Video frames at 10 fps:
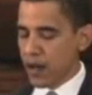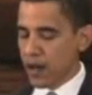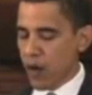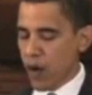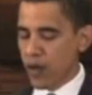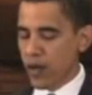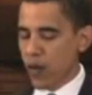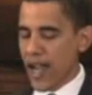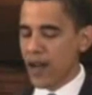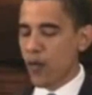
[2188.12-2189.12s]
quote,
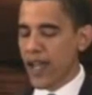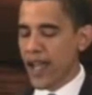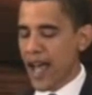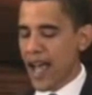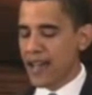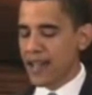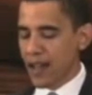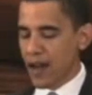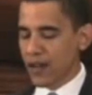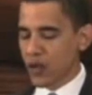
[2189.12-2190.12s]
"right-wing
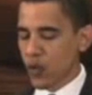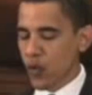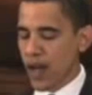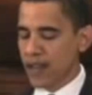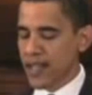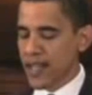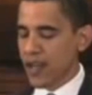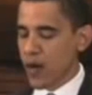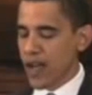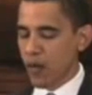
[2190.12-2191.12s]
ideologues who want to
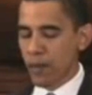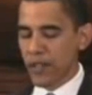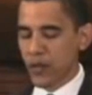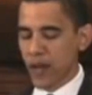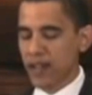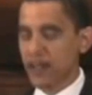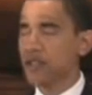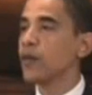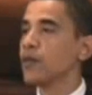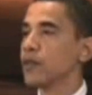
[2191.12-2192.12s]
take away a woman's right
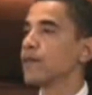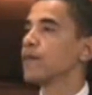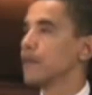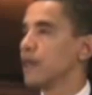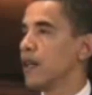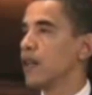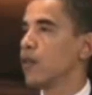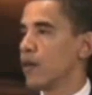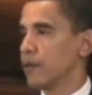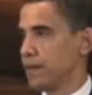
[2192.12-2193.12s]
to choose,"
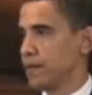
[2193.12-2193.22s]
unquote.